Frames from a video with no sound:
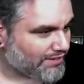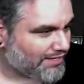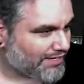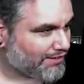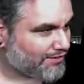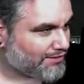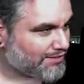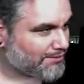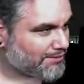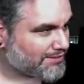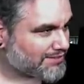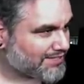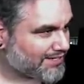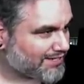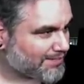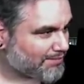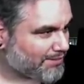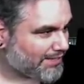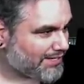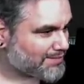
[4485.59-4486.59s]
and then our double
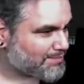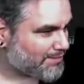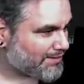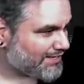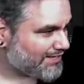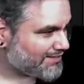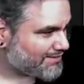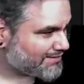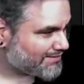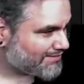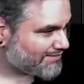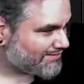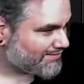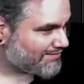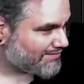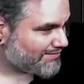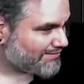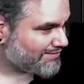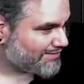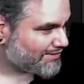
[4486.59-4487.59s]
Psionic Blast plan is
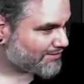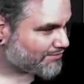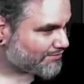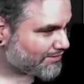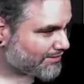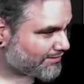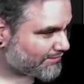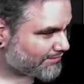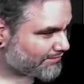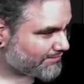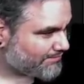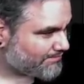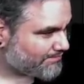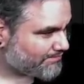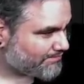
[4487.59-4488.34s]
is rough.